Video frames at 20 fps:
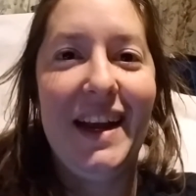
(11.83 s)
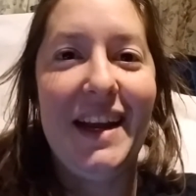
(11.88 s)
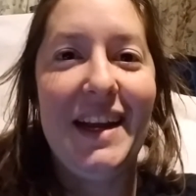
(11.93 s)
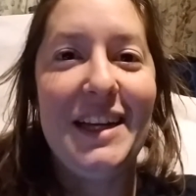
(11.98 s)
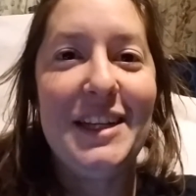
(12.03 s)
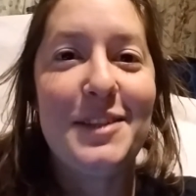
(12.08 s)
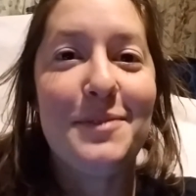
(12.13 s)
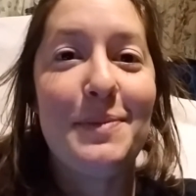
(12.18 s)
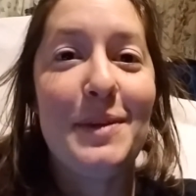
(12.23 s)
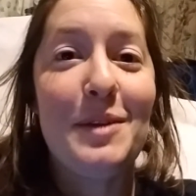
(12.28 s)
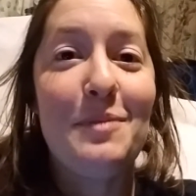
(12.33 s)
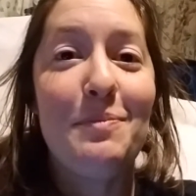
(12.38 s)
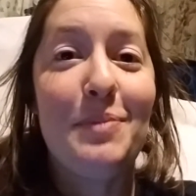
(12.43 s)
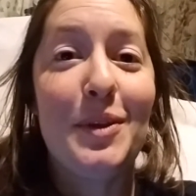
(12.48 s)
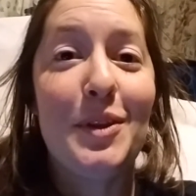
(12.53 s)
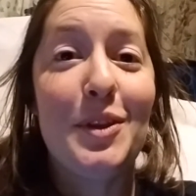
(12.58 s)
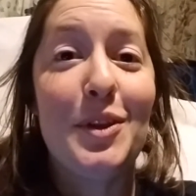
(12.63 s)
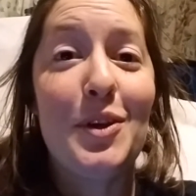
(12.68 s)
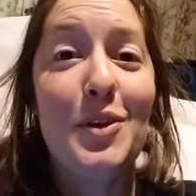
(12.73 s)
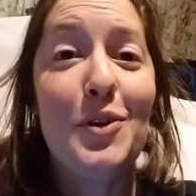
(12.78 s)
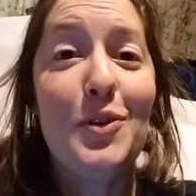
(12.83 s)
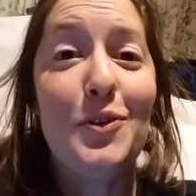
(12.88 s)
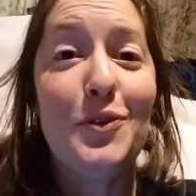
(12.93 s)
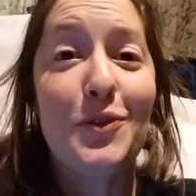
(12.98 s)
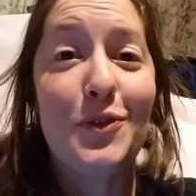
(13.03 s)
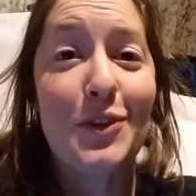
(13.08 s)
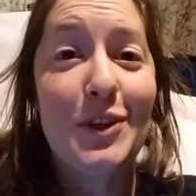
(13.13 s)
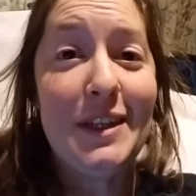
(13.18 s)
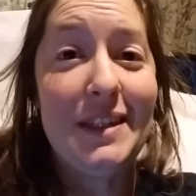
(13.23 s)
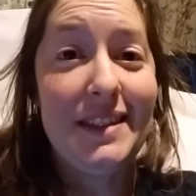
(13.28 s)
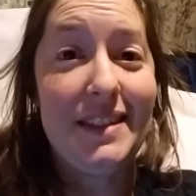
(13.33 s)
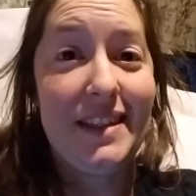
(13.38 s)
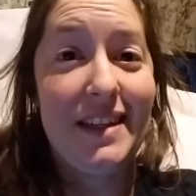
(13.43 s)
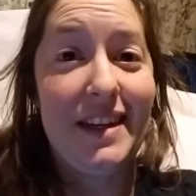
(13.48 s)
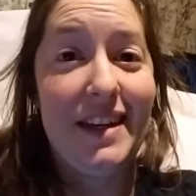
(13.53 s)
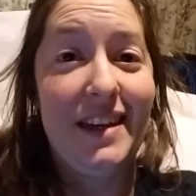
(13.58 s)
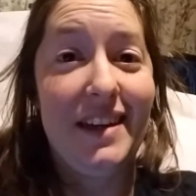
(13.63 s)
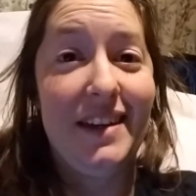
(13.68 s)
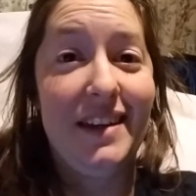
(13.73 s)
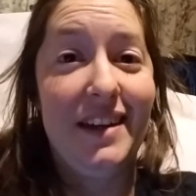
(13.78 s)
It's been below
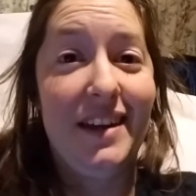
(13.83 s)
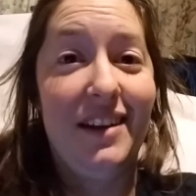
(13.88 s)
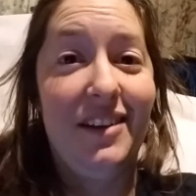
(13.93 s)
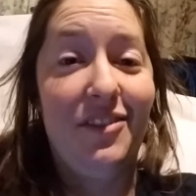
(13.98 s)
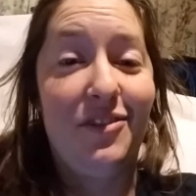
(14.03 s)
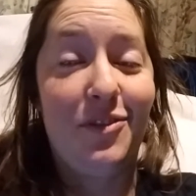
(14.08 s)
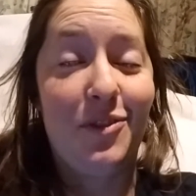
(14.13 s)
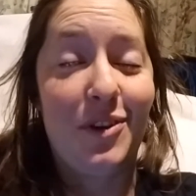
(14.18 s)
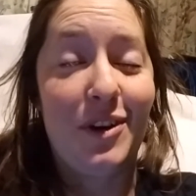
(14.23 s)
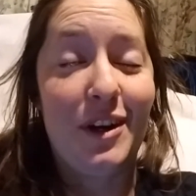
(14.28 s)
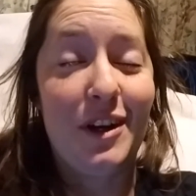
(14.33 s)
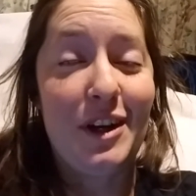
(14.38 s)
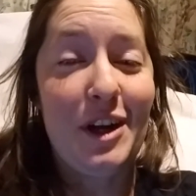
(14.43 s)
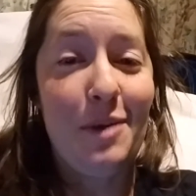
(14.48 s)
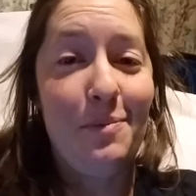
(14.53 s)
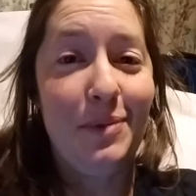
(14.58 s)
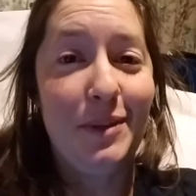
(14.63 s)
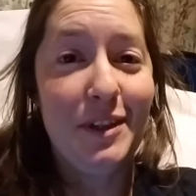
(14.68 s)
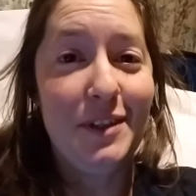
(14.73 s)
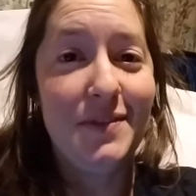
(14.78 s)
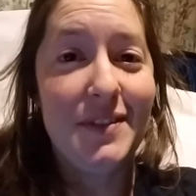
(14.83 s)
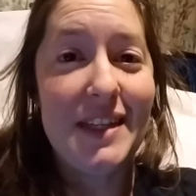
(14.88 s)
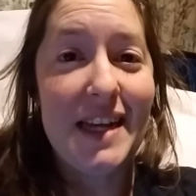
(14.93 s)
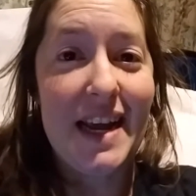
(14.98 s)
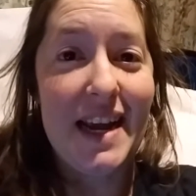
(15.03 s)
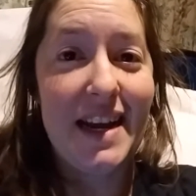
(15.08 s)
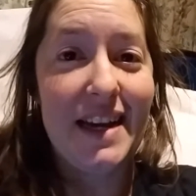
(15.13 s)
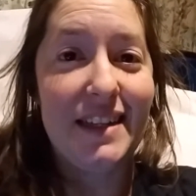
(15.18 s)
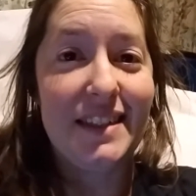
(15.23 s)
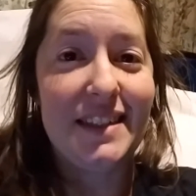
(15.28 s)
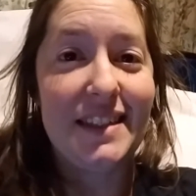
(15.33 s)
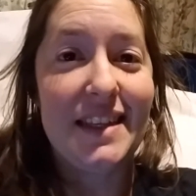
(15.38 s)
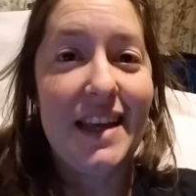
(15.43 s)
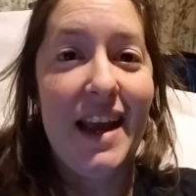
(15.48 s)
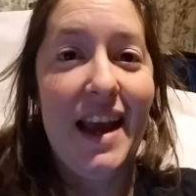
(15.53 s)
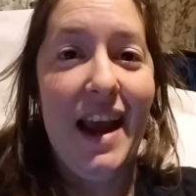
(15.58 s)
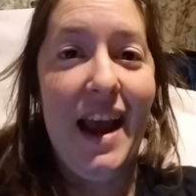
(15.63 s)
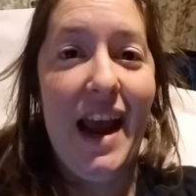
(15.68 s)
freezing for a couple of days,